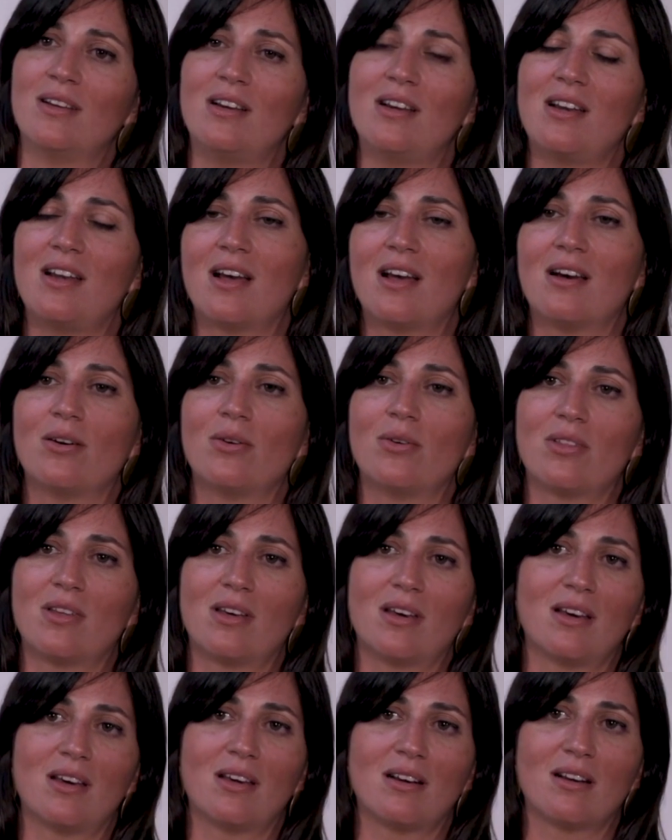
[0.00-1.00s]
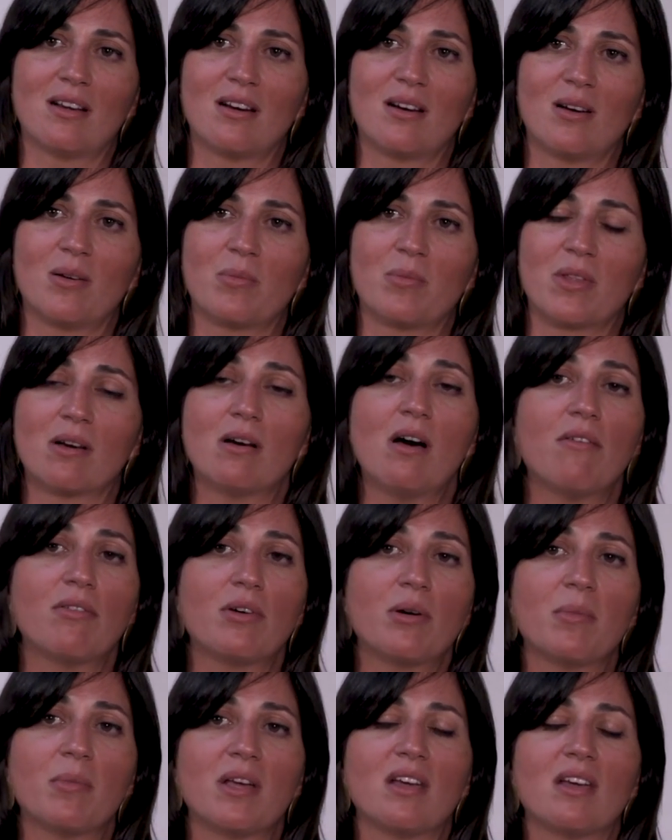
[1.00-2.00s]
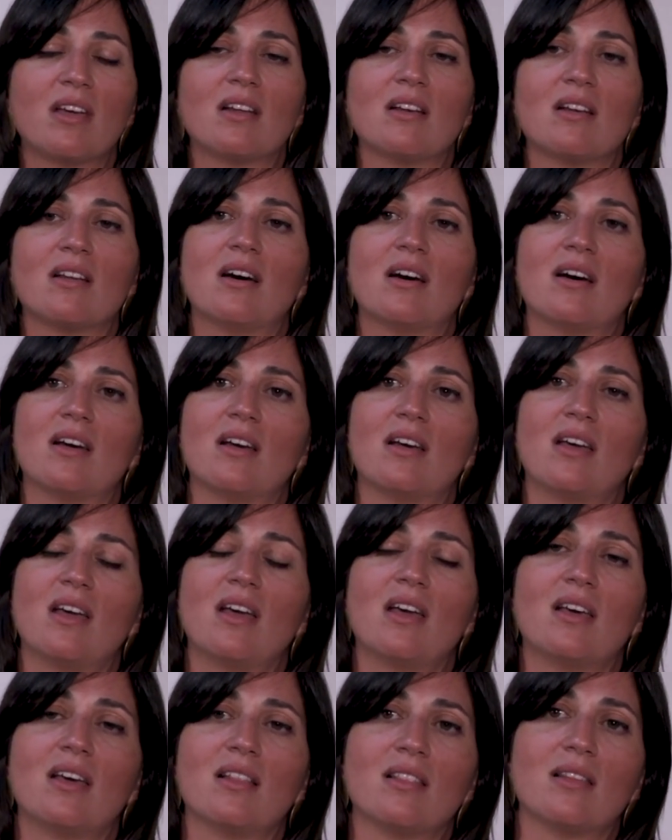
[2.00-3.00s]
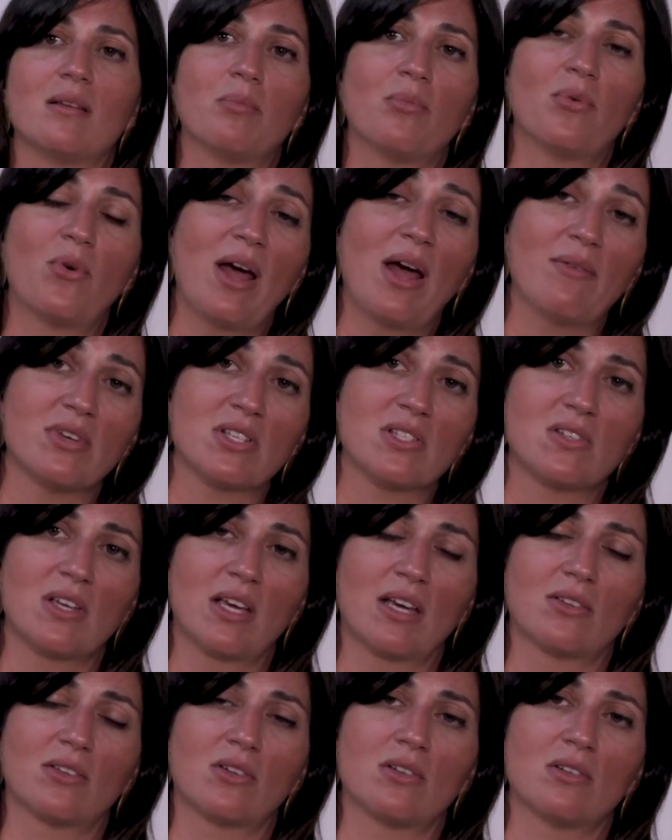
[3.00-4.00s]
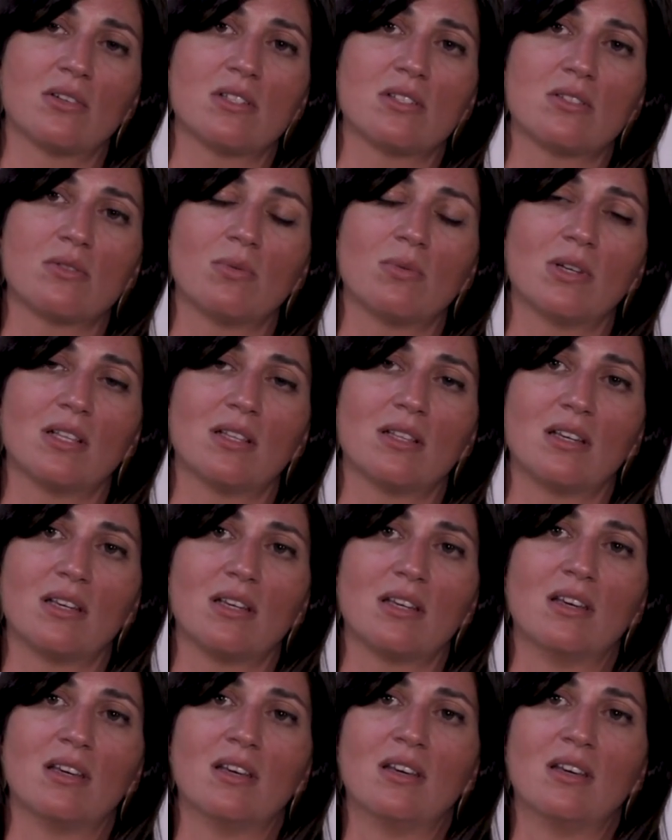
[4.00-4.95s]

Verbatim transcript: now that the government and the private sector is really